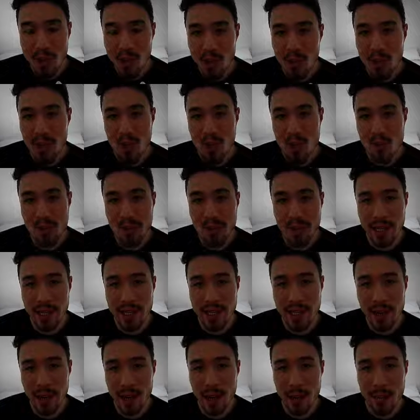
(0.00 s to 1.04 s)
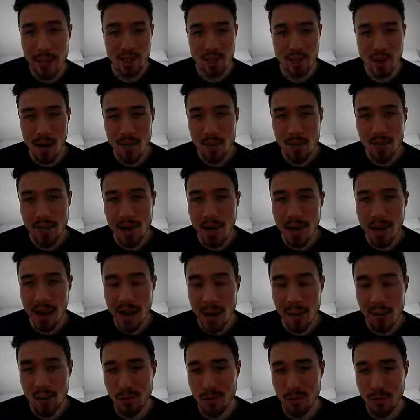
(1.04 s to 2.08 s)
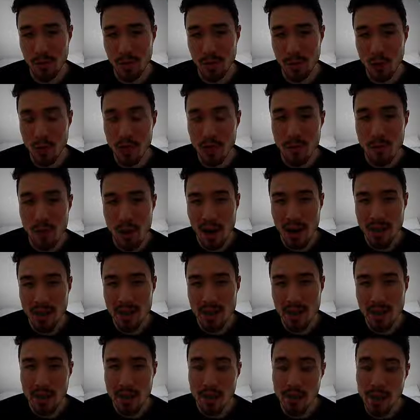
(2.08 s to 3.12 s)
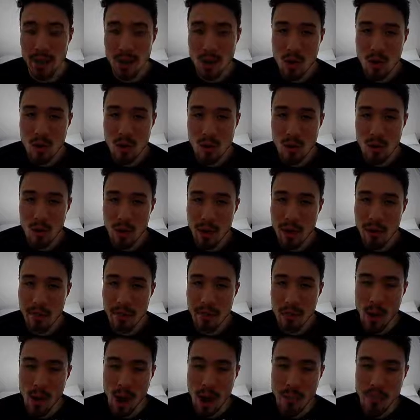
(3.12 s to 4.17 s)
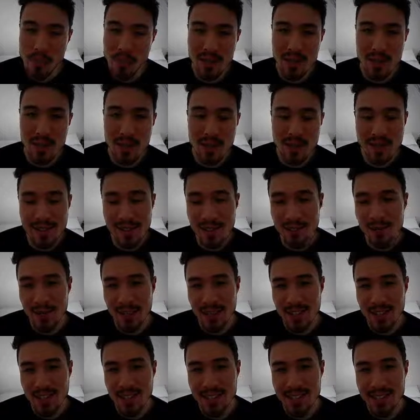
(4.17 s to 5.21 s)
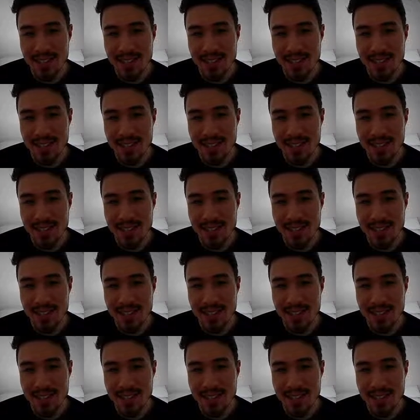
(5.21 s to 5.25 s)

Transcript: going over the top Shopify apps for clothing brands. I'm going to go over quite a few apps here, so make sure